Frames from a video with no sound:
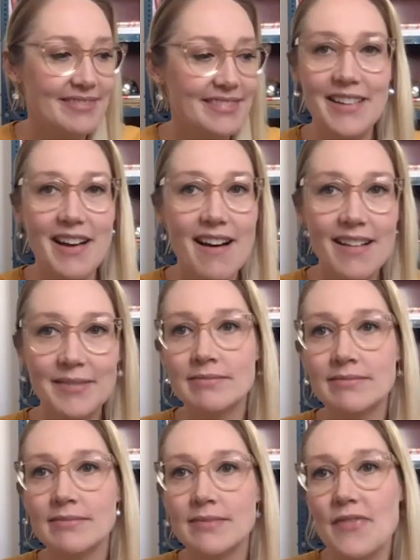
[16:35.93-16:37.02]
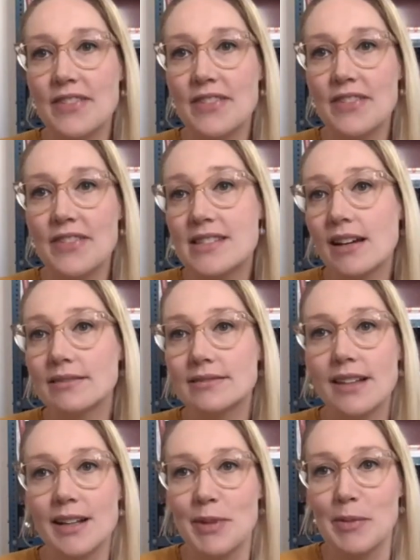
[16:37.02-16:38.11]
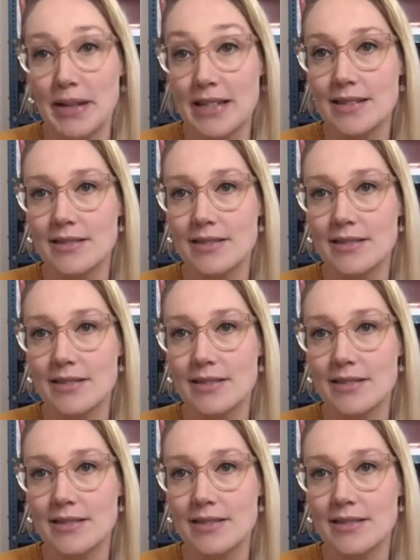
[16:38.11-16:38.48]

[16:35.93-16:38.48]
not at all if it's there, not on purpose.